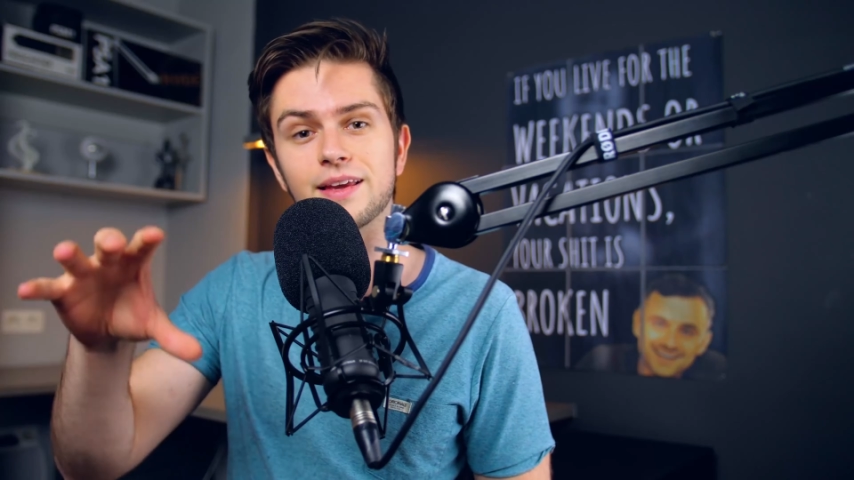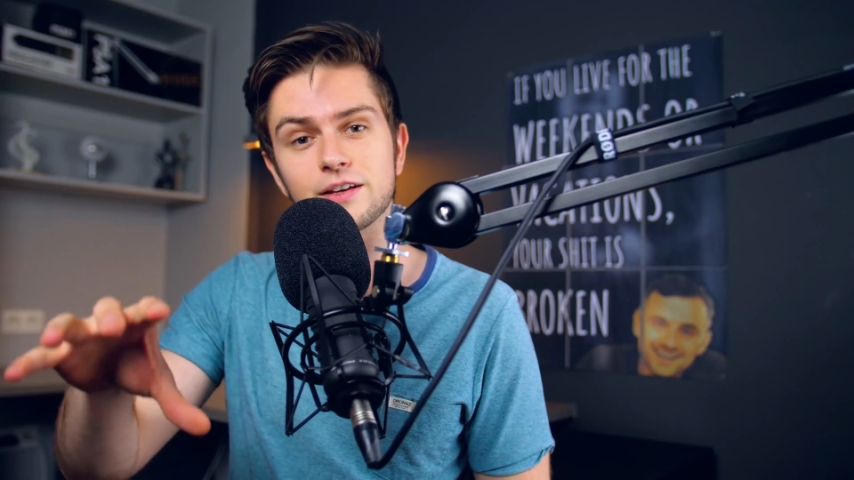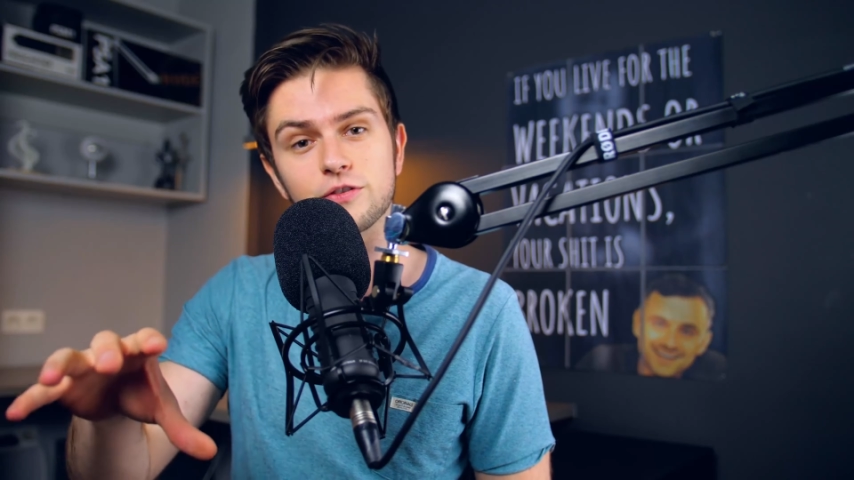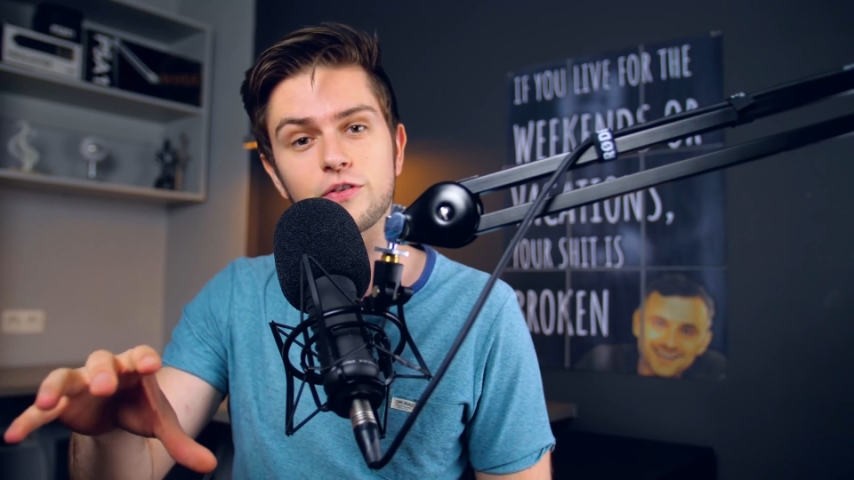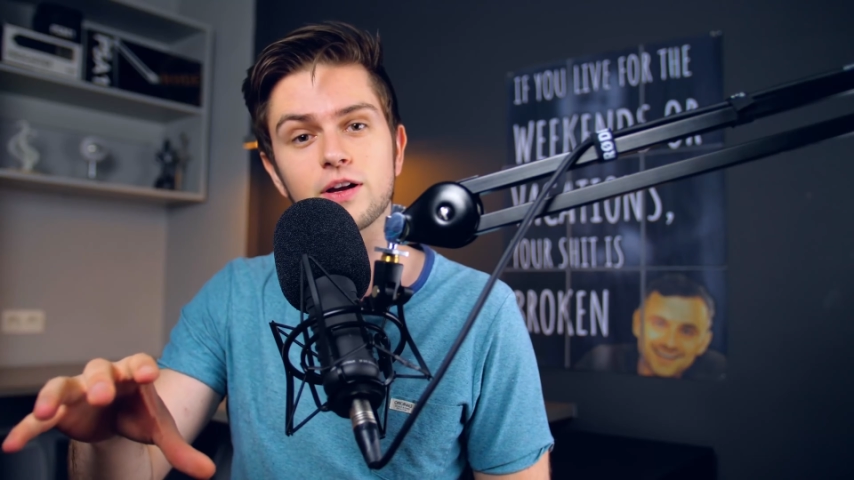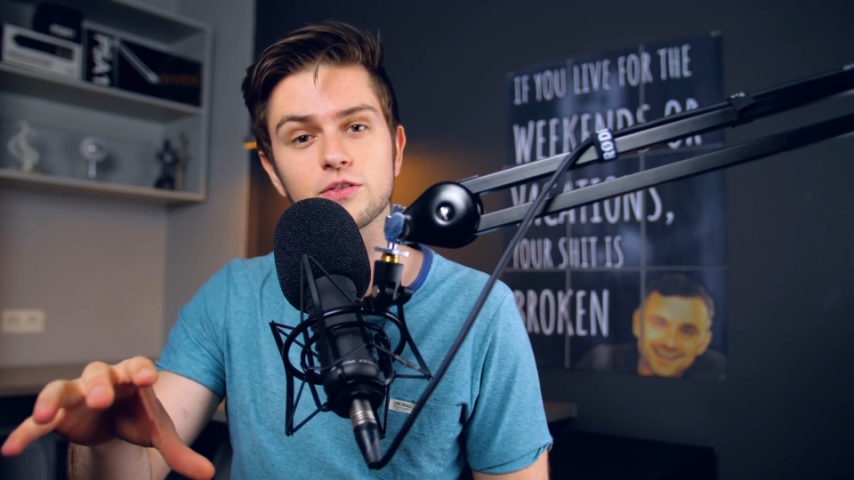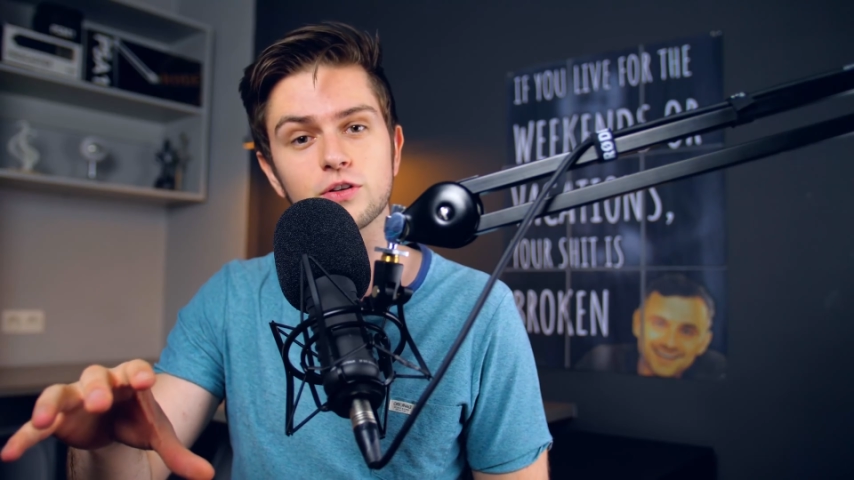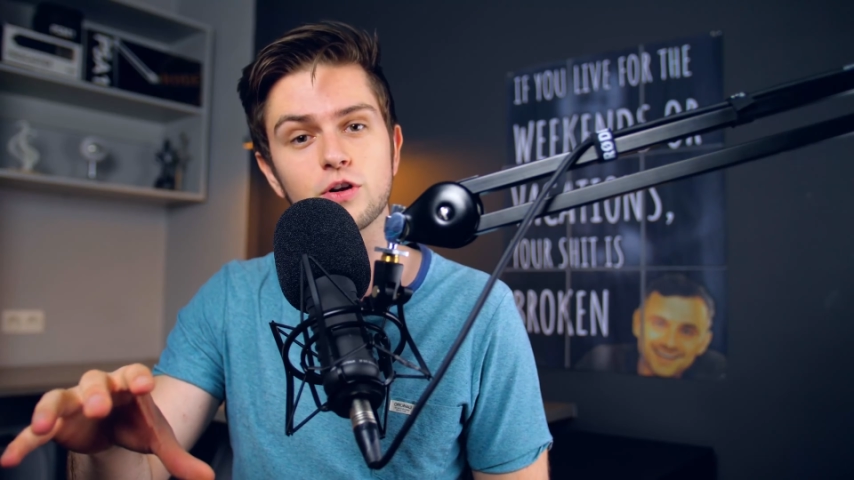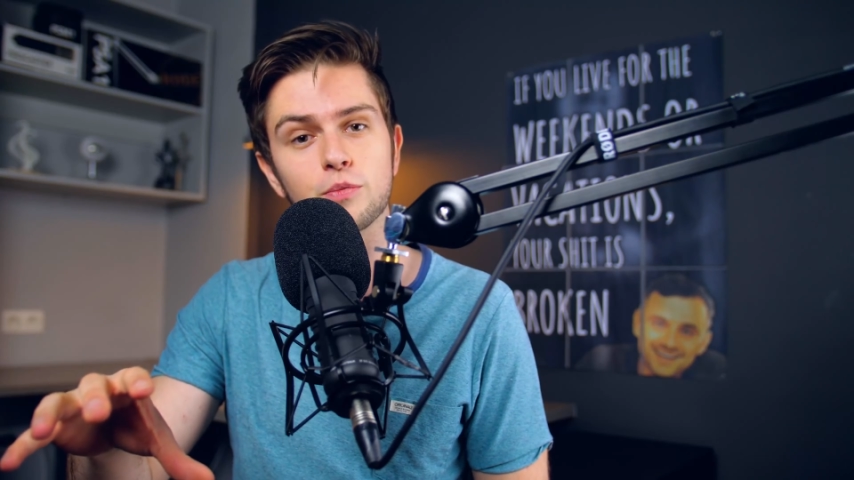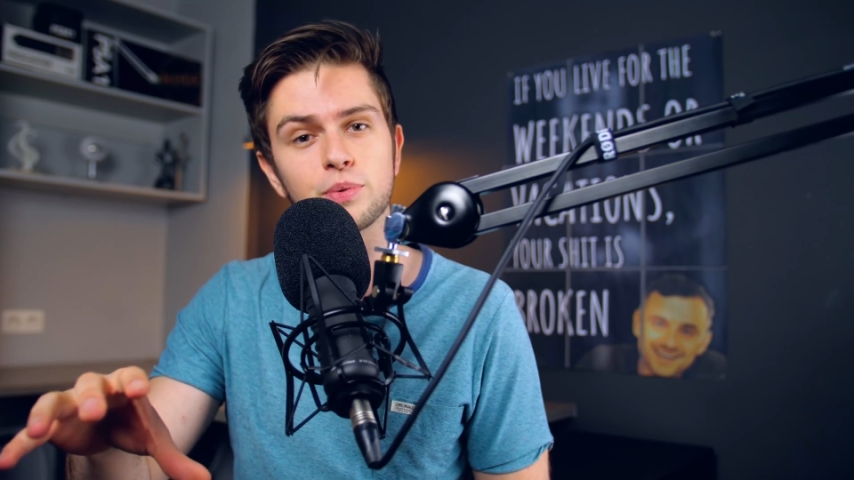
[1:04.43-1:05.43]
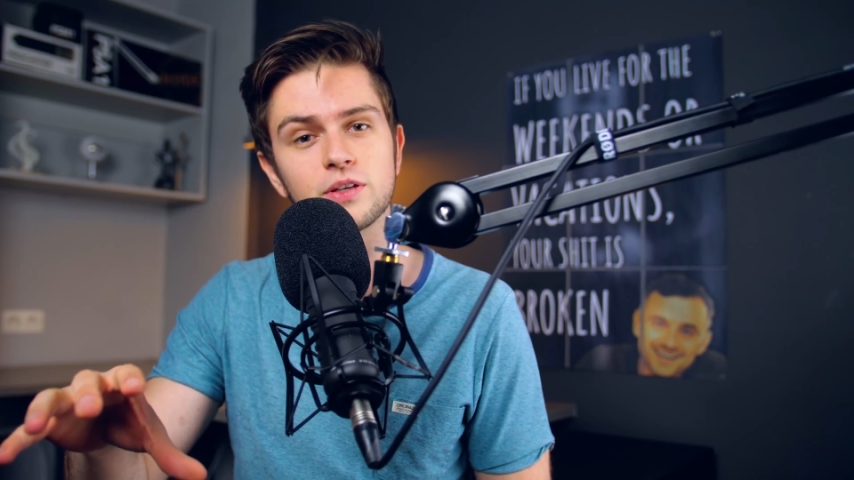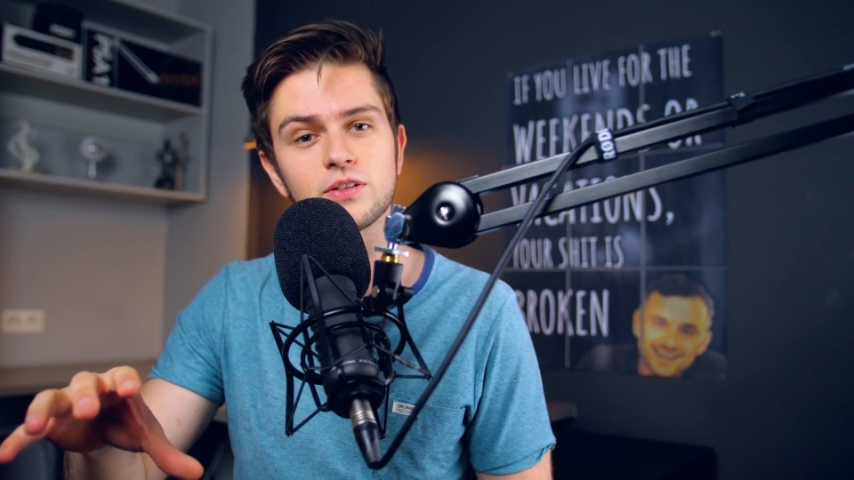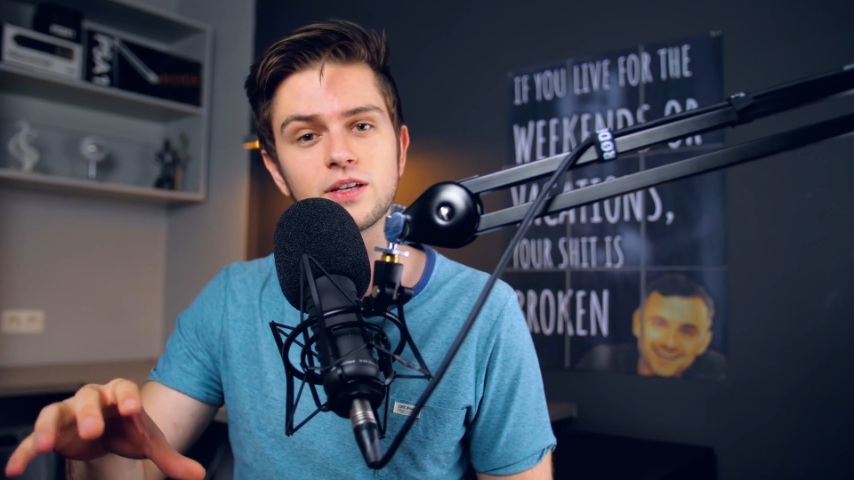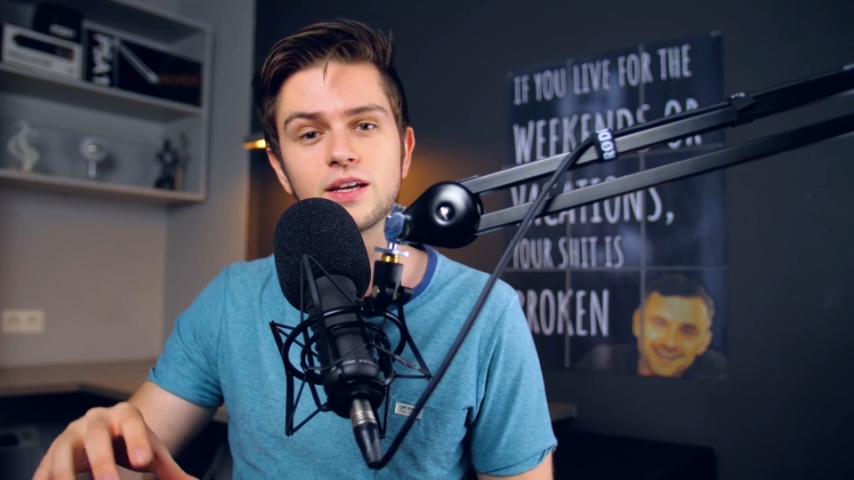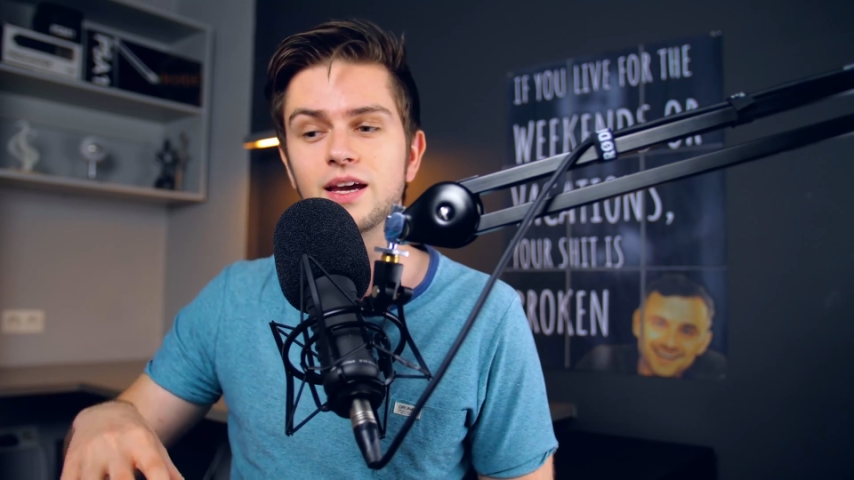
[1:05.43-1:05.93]
text files on your
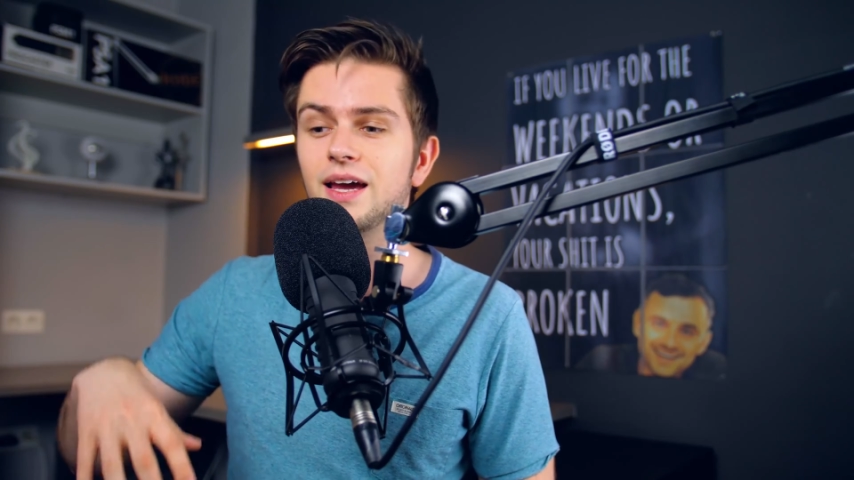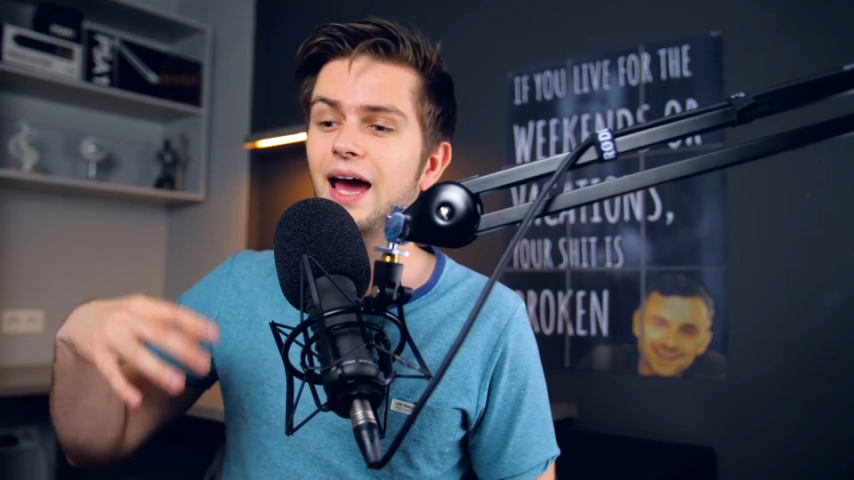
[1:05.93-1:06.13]
PC